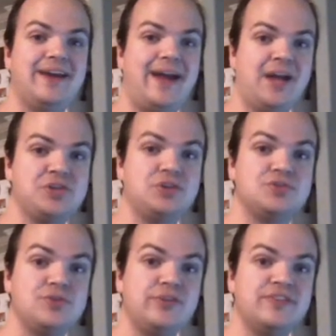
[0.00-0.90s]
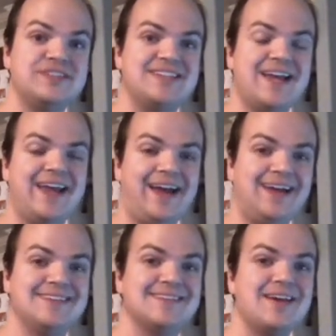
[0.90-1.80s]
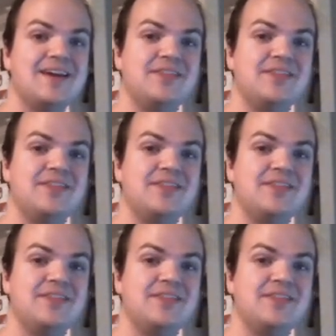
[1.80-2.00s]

I actually do think this deck has